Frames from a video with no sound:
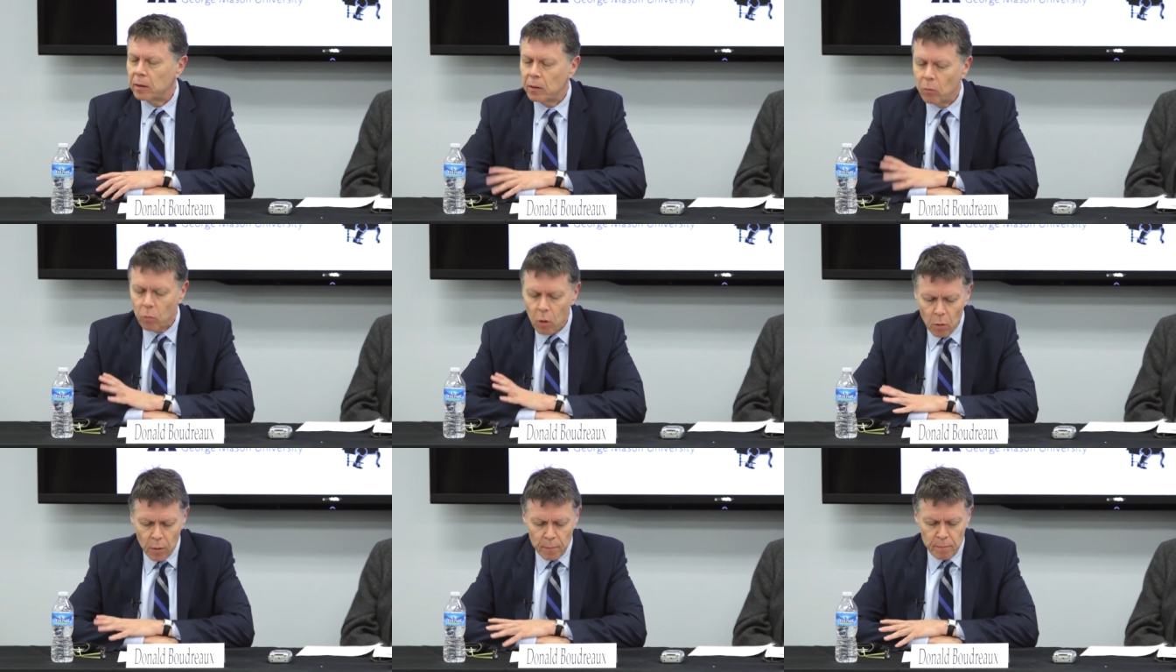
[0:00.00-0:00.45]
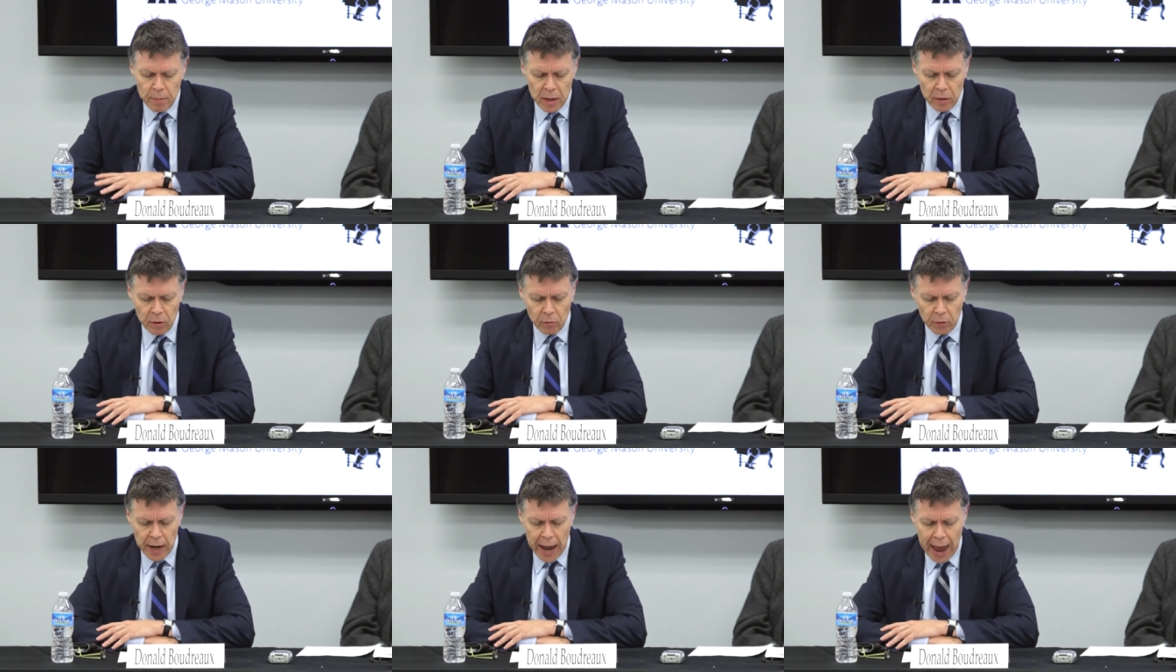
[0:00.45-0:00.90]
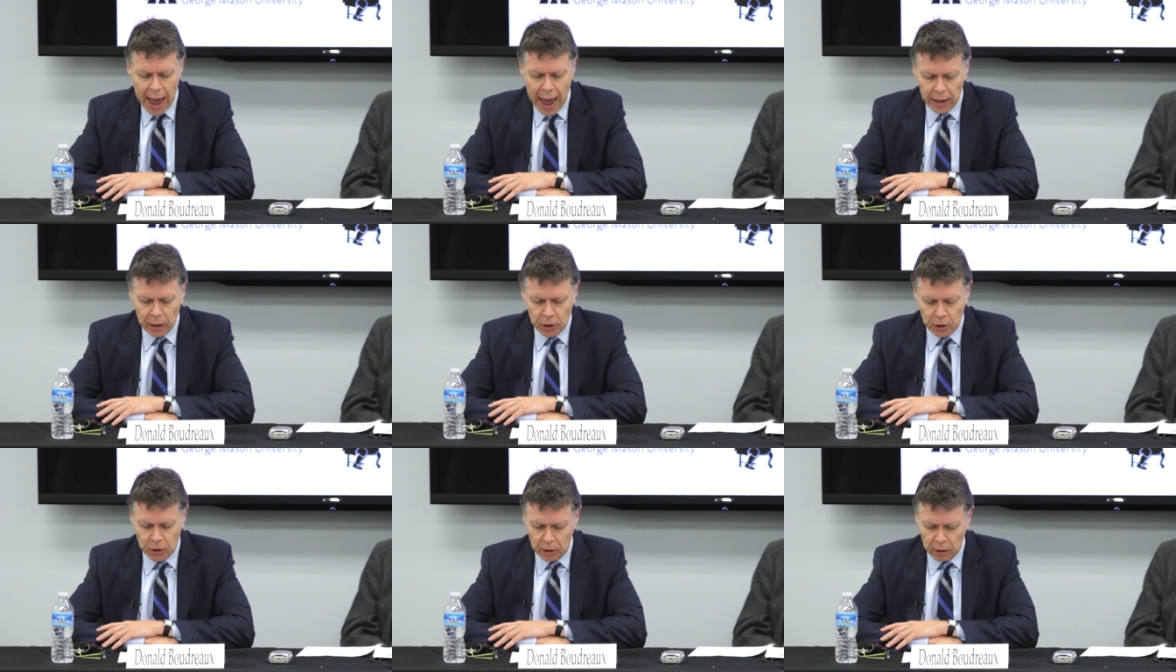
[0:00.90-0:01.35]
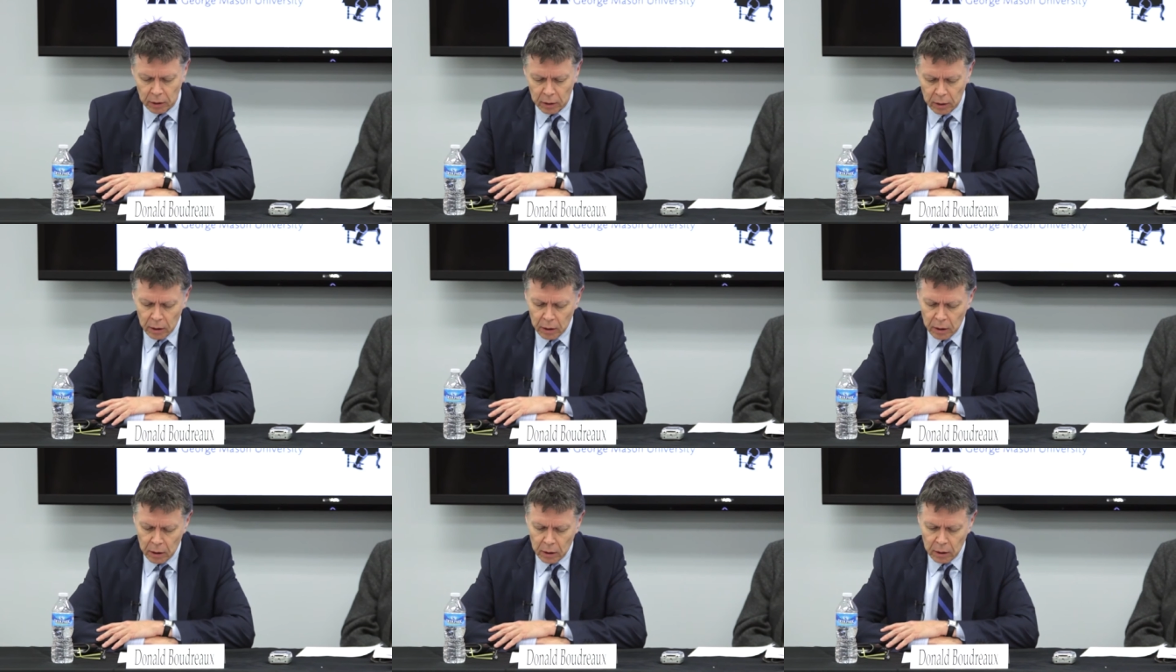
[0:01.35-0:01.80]
And what would be the reaction,
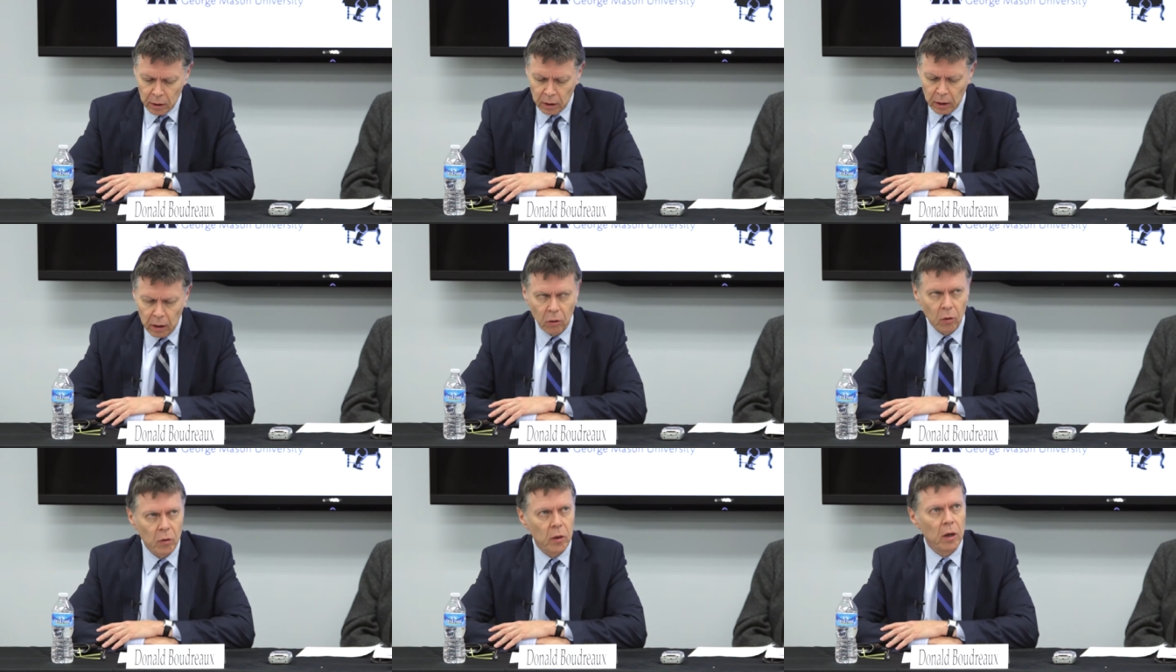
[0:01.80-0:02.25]
uh,